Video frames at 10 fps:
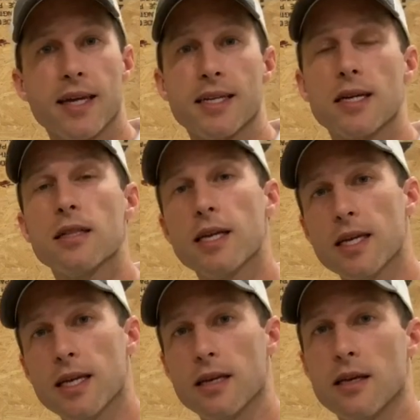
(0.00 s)
and
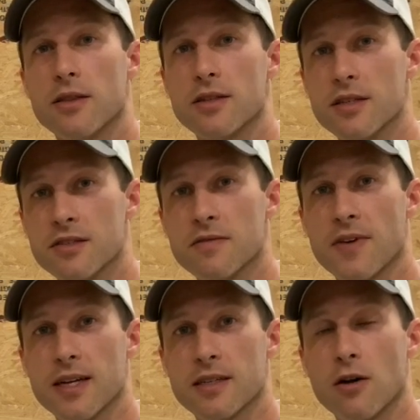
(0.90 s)
cleaning the
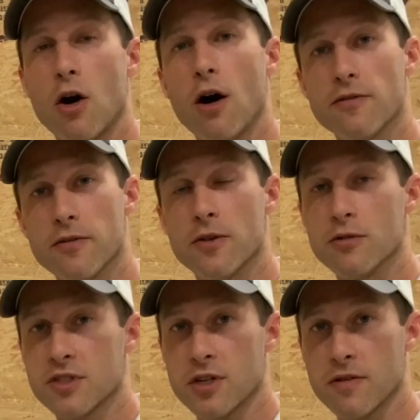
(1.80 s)
disinfectant off of those
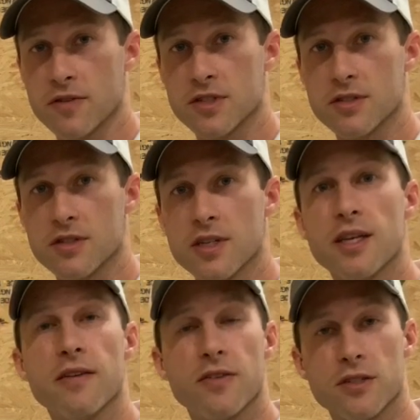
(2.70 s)
surfaces
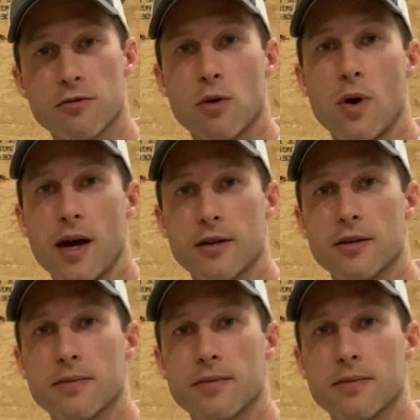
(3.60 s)
if it's required.